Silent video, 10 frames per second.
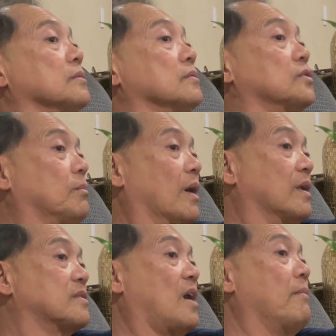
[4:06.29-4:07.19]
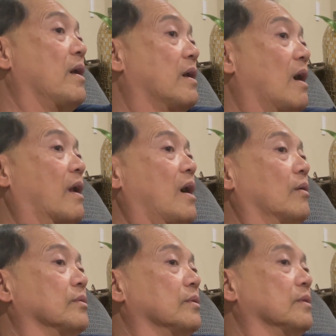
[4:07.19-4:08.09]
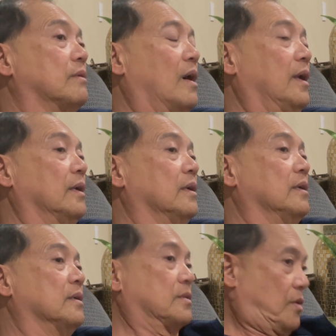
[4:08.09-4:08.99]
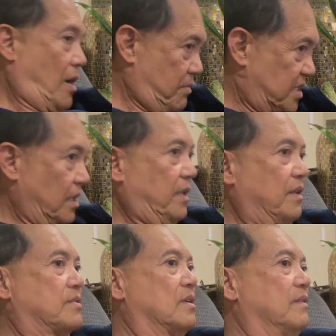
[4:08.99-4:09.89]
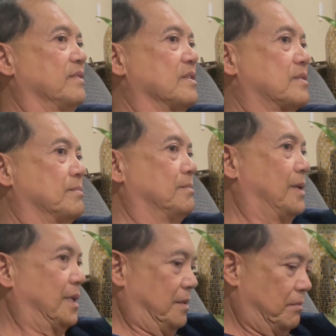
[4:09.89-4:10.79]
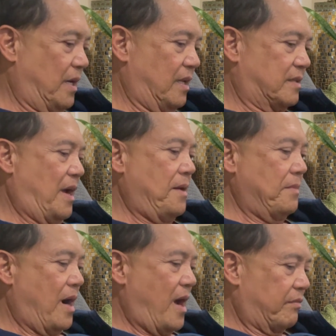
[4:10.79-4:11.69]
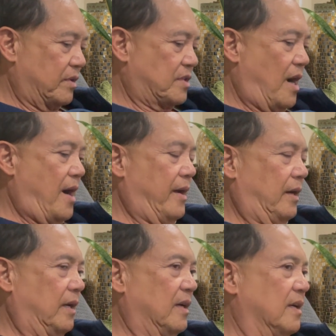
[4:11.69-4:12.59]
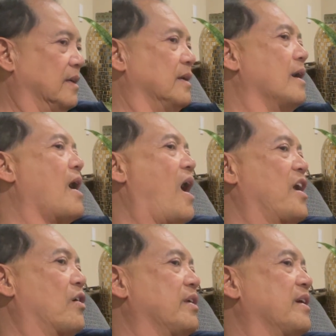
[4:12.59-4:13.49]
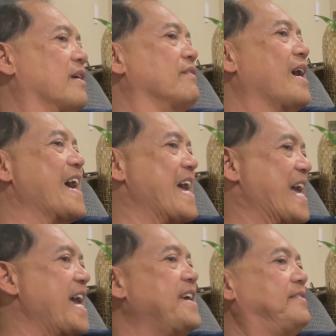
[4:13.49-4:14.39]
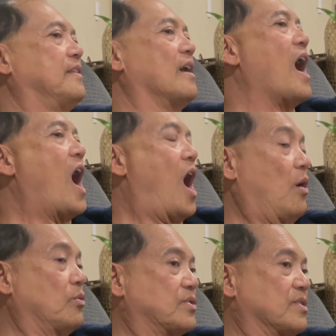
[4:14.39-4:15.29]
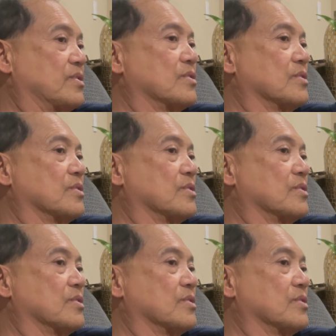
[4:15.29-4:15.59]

So by the time I got out, right? So I'm still in the service, but by the time I retired, I already have eight houses.